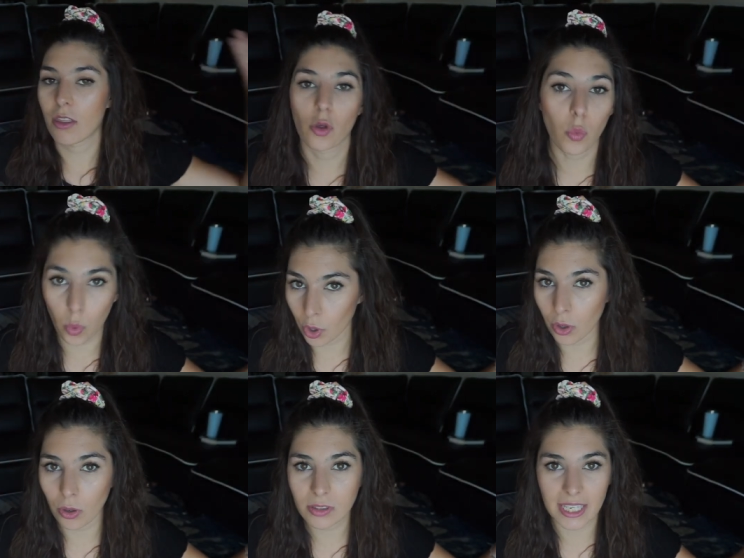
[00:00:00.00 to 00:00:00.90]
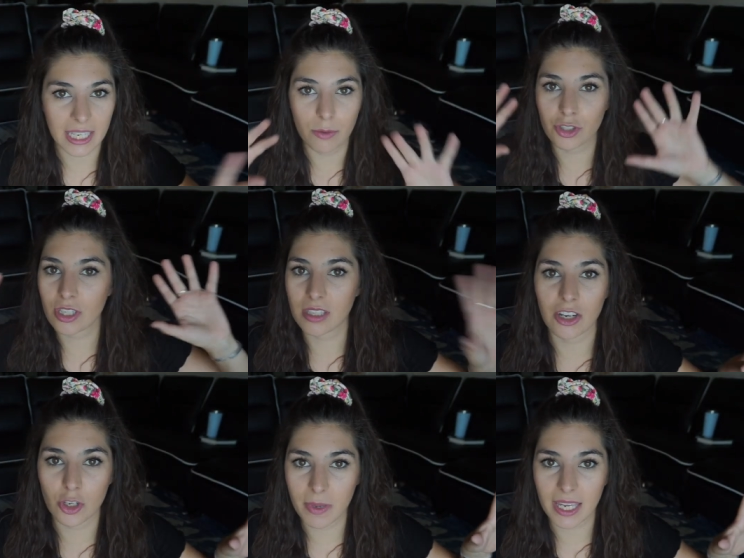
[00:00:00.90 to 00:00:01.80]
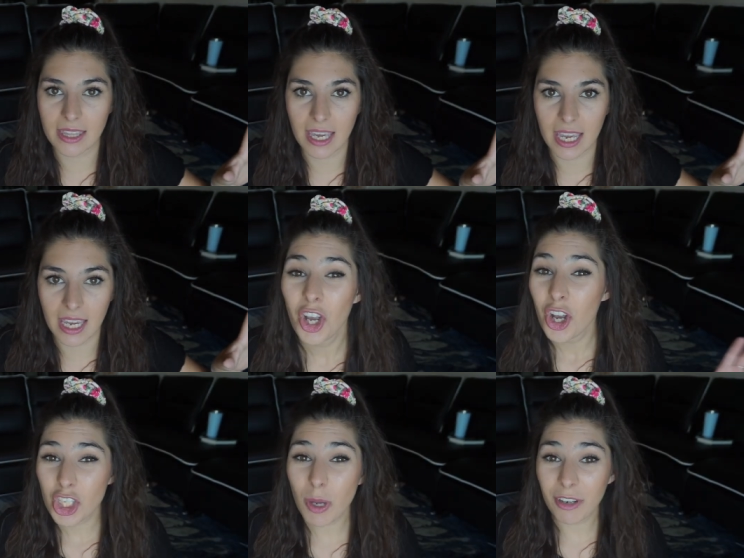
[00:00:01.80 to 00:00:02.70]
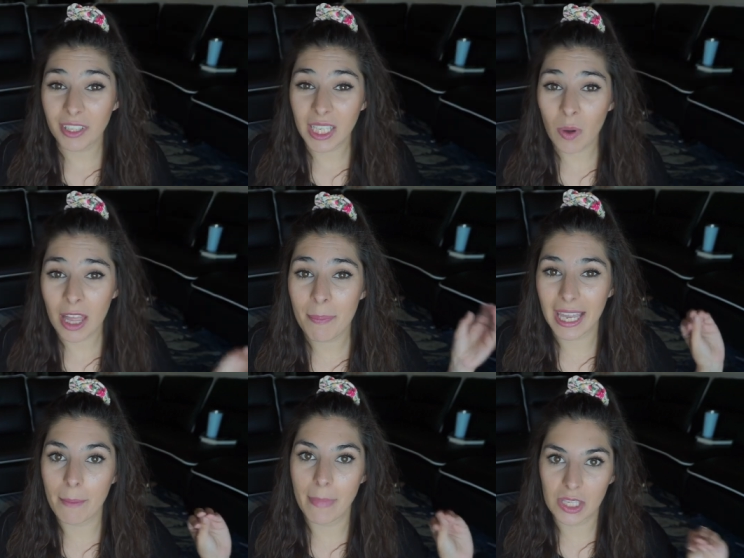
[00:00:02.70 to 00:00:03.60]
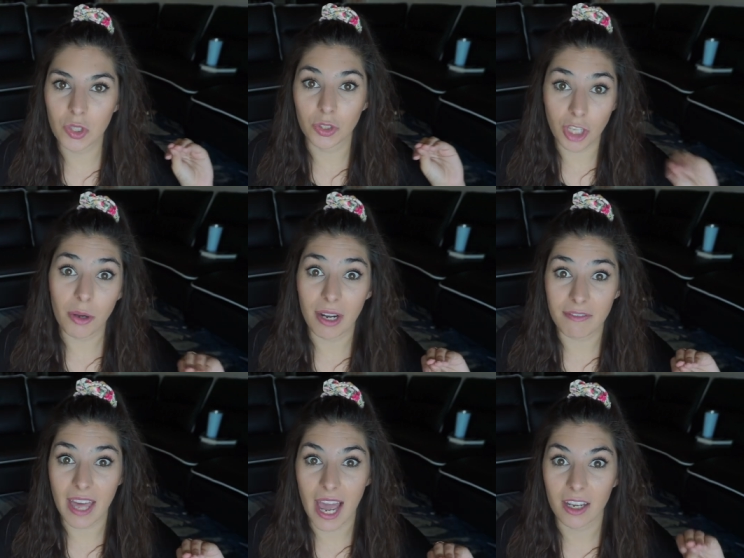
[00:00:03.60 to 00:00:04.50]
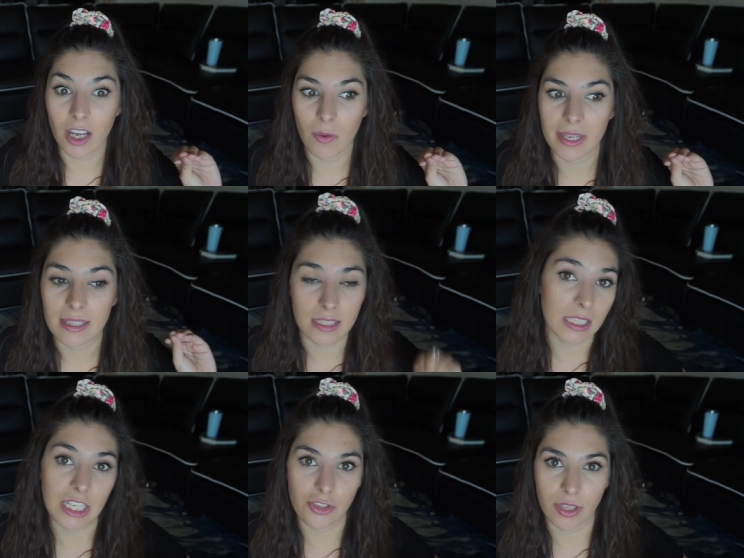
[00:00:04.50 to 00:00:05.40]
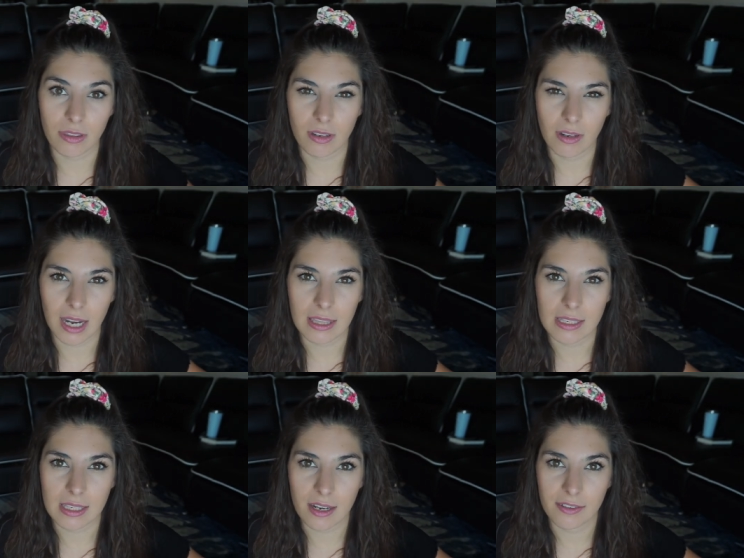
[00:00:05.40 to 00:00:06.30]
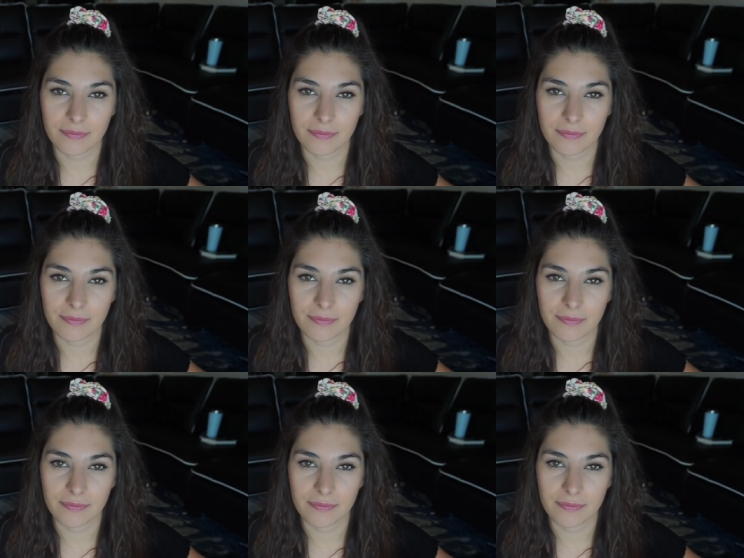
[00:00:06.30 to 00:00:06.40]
the world, like it was just such a big thing. So I really want to make a mental note of that going into teaching third grade this year.